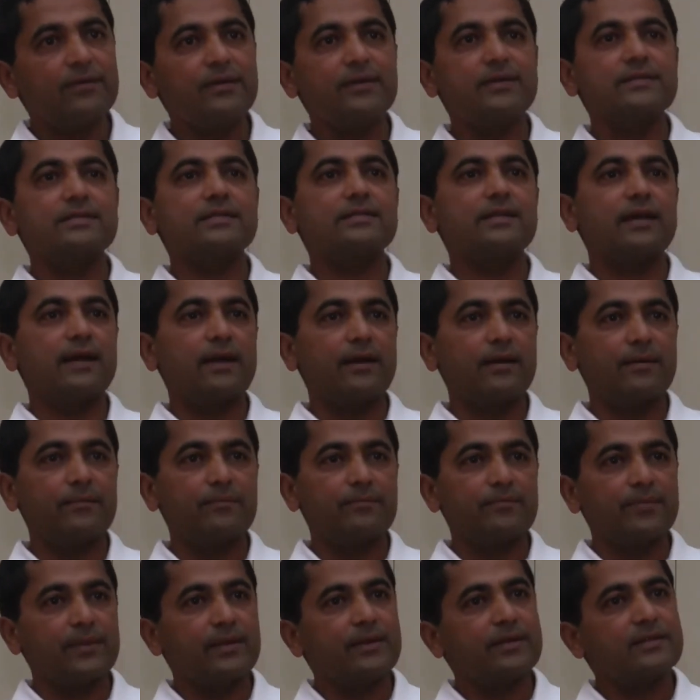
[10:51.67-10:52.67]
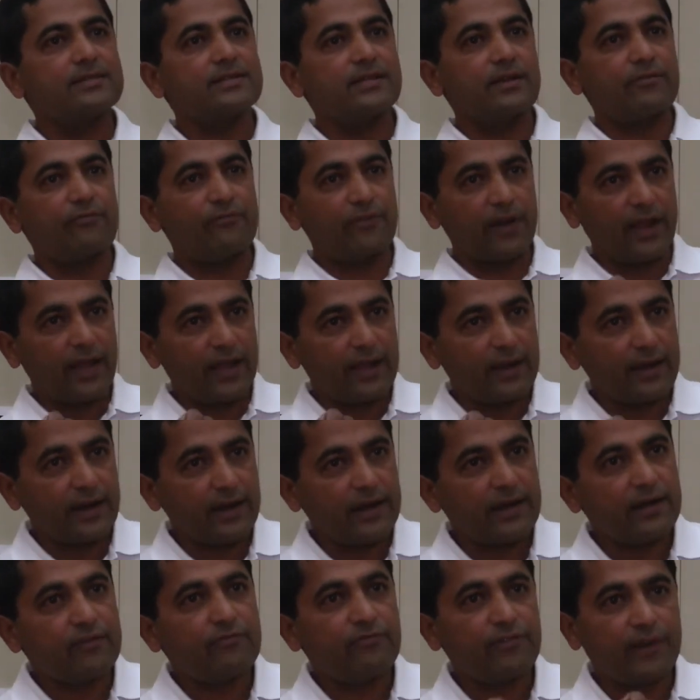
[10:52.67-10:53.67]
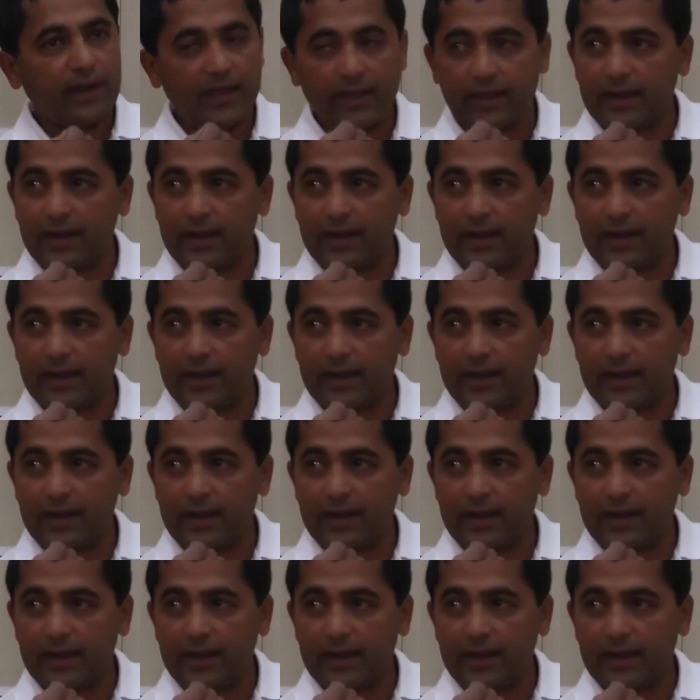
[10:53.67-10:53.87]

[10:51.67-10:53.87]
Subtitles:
It's a fragrant